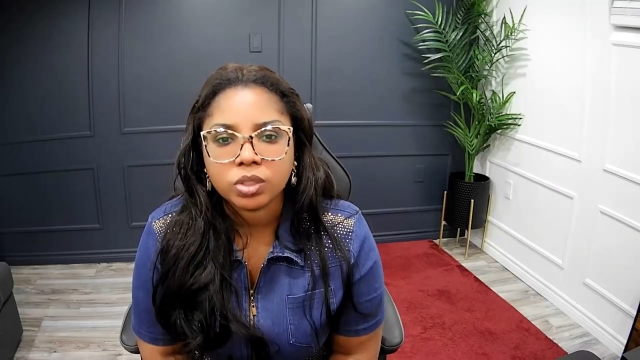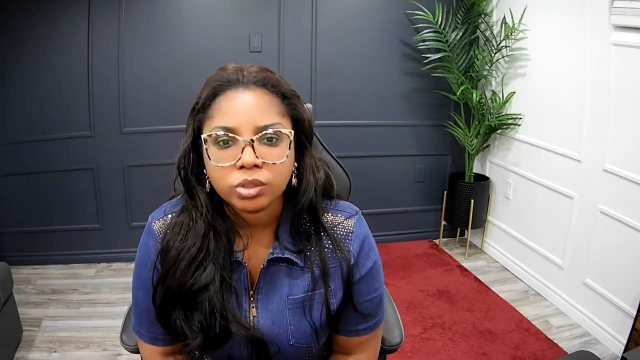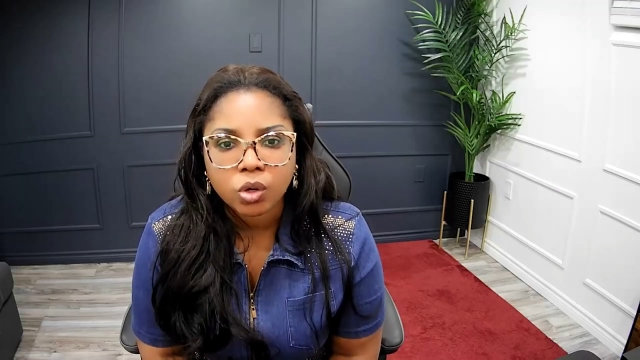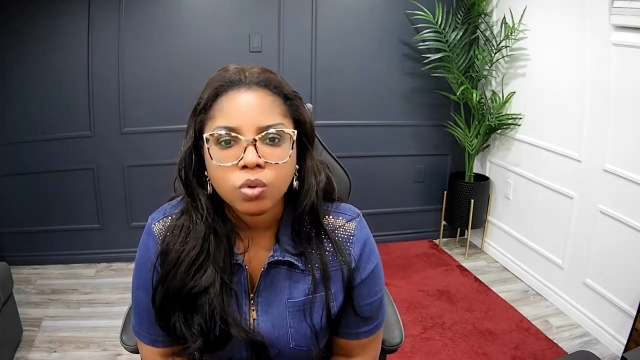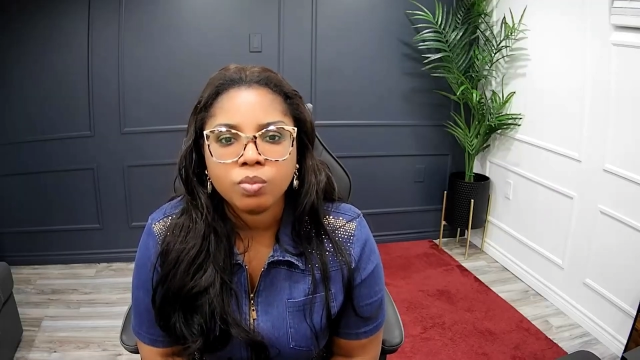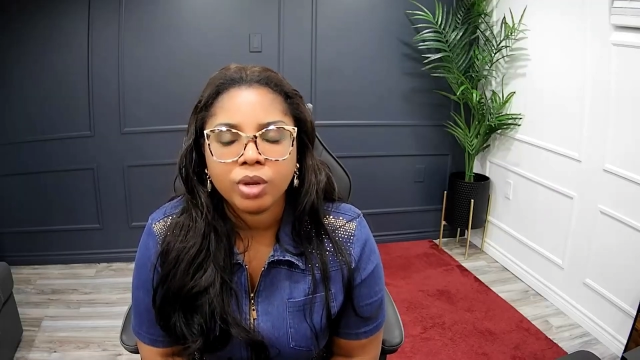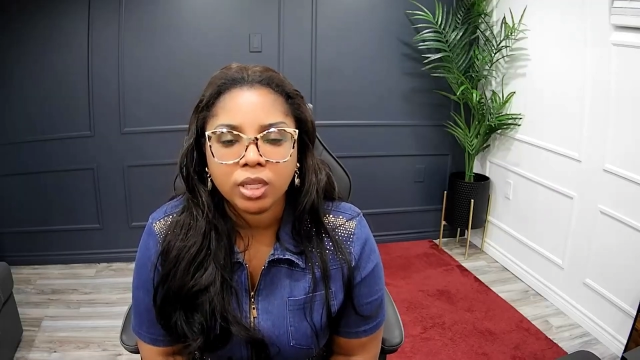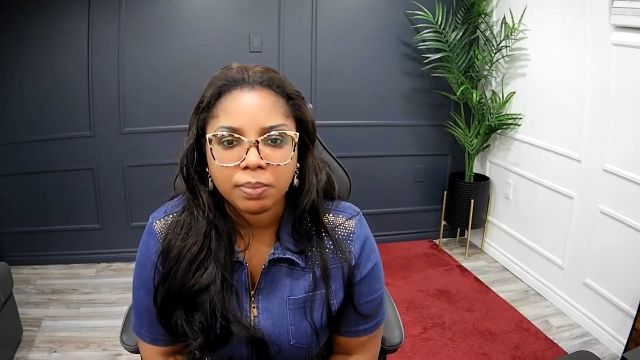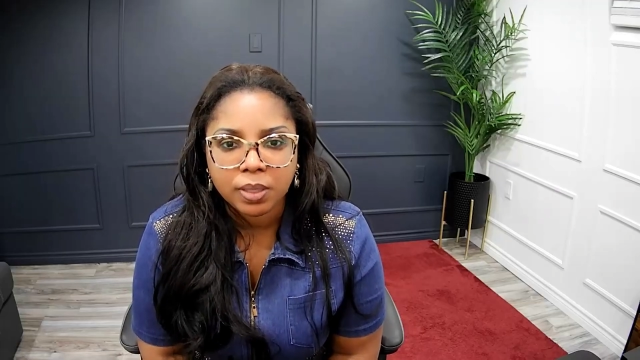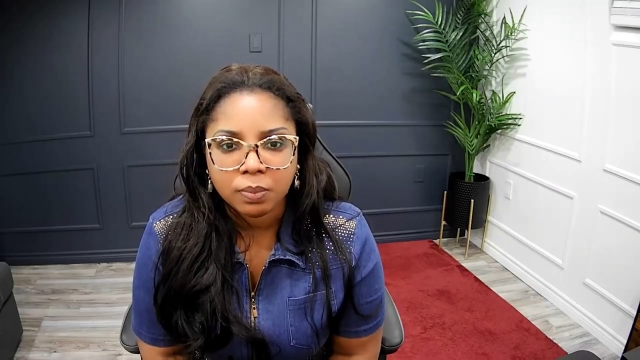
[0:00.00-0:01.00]
so
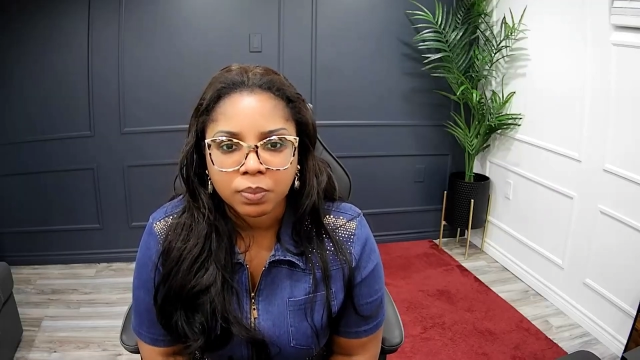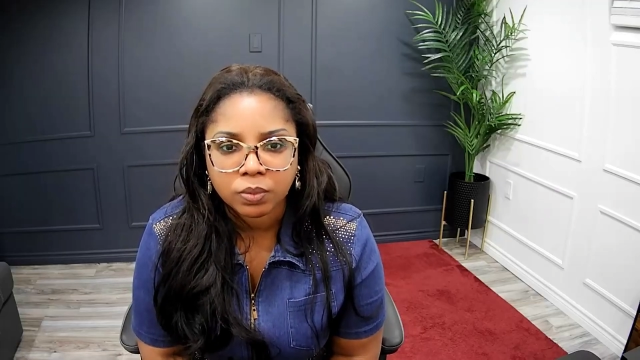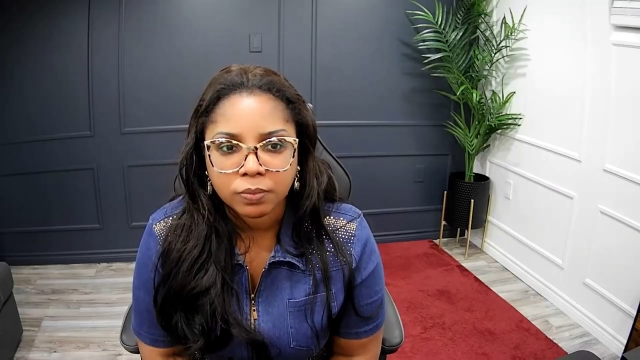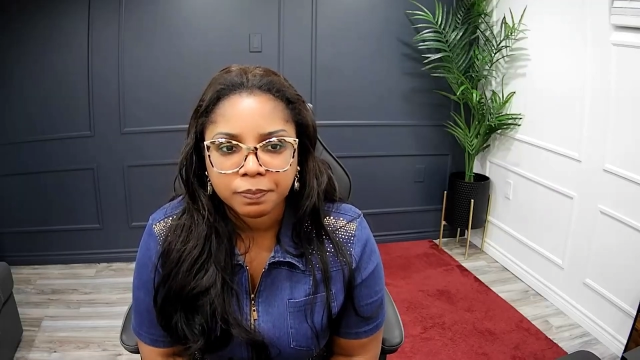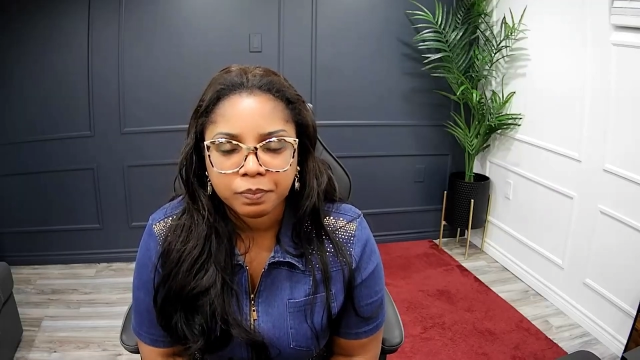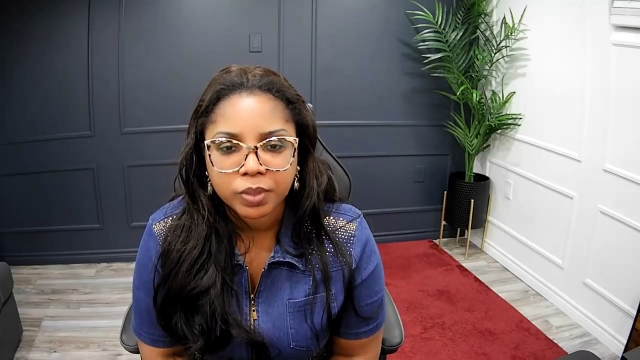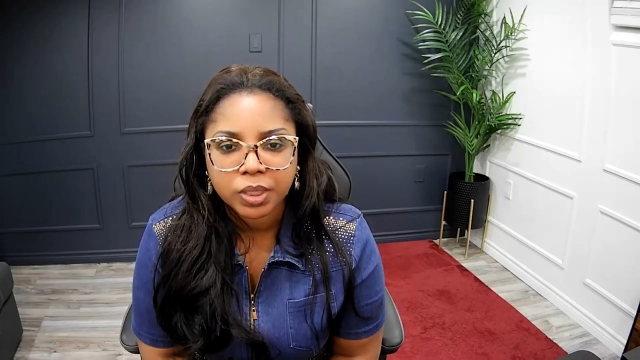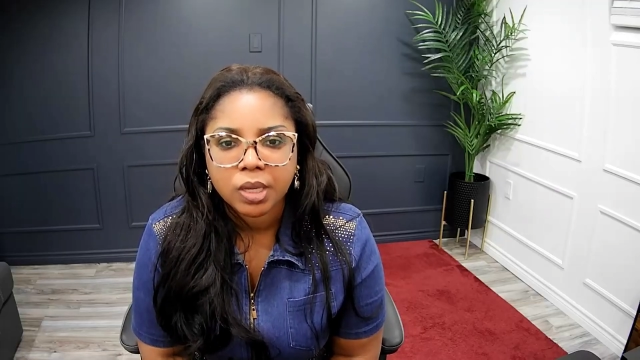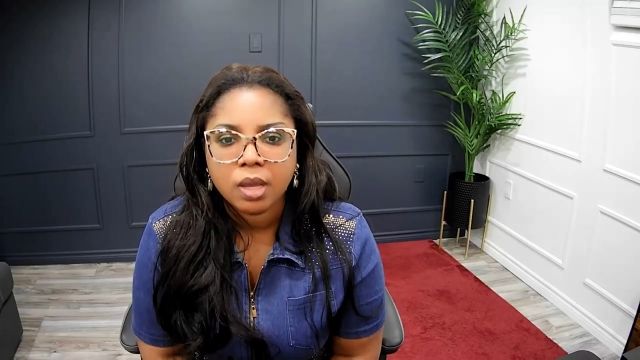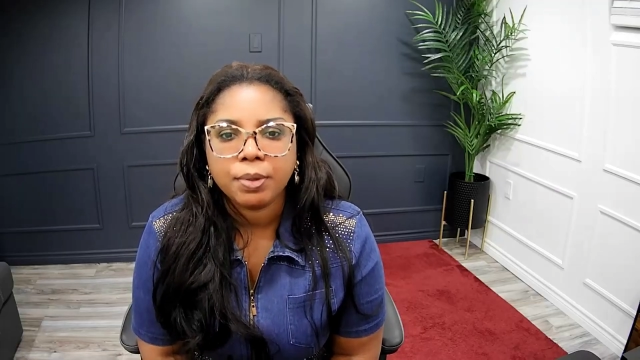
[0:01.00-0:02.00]
many people,
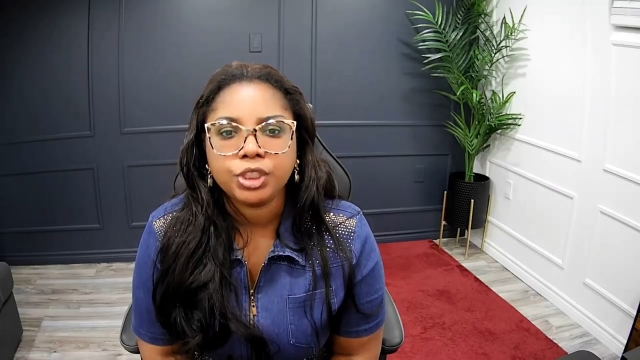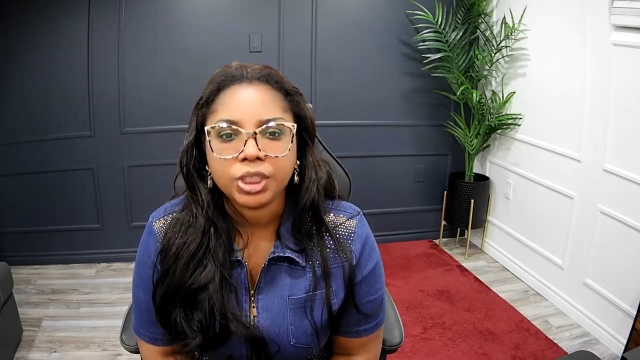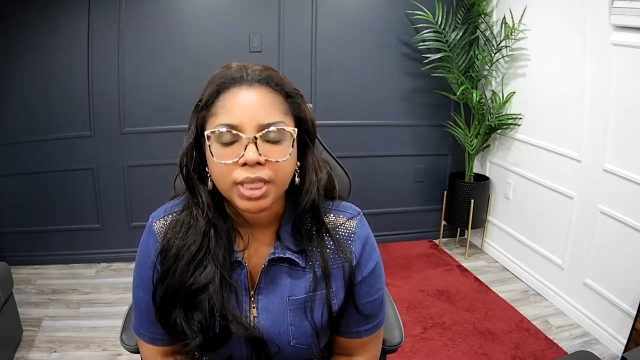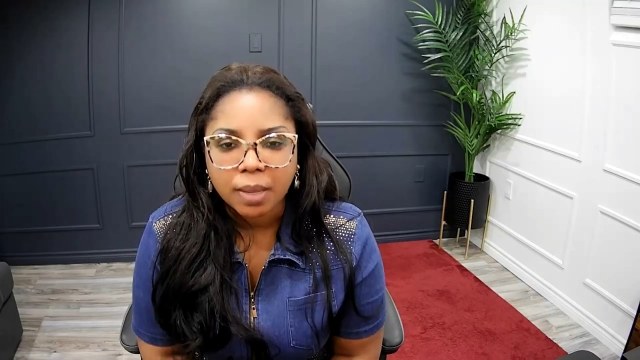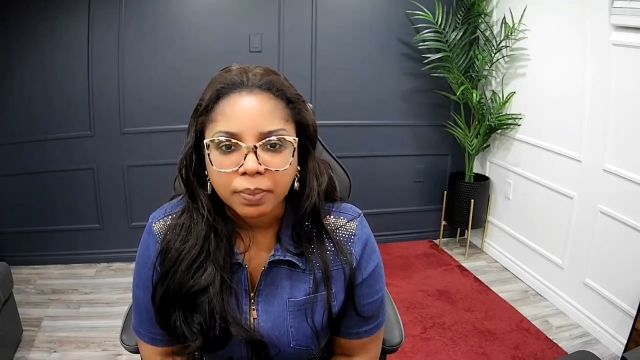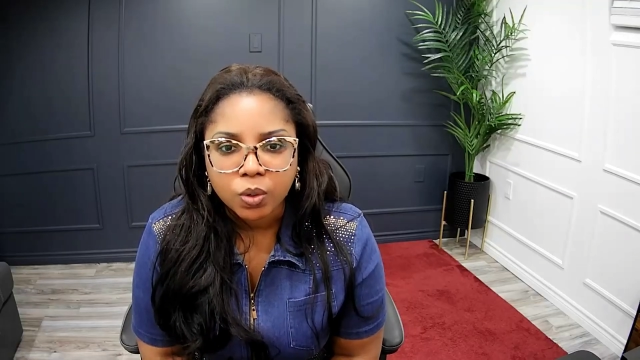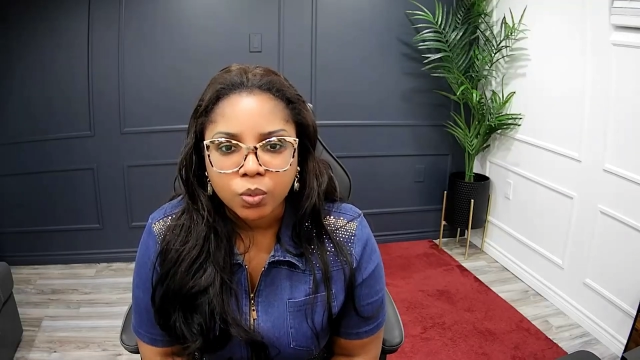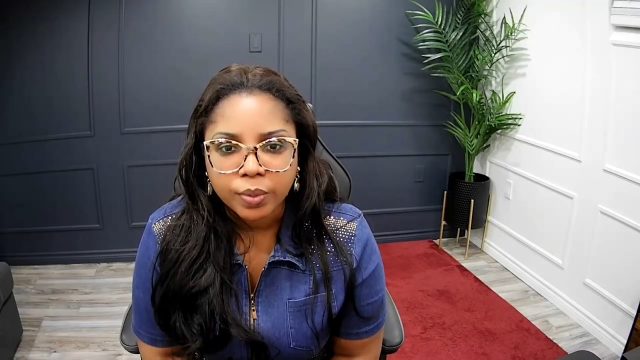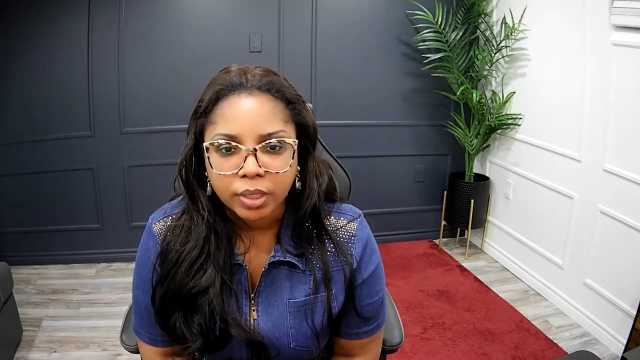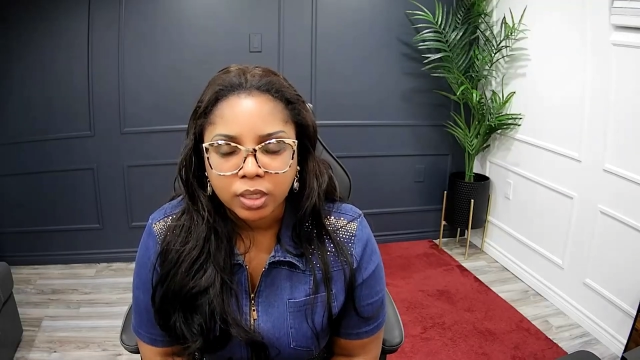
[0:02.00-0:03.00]
but she kept
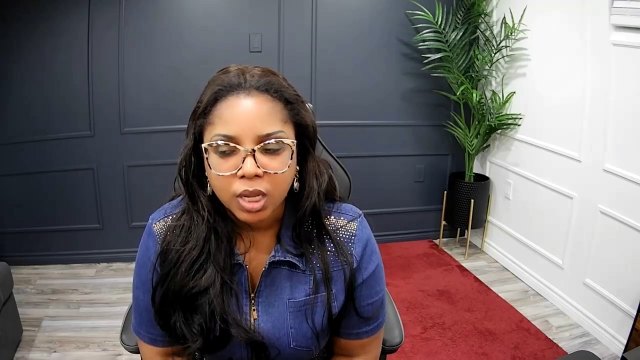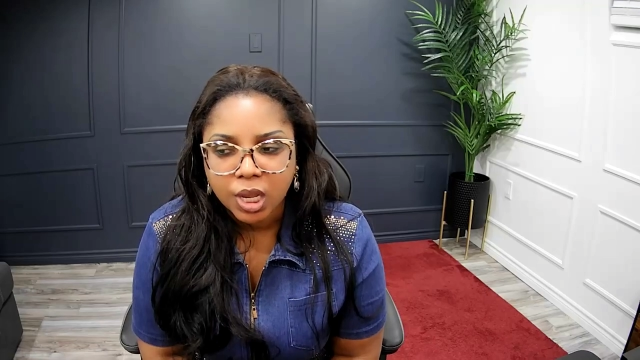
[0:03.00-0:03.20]
going.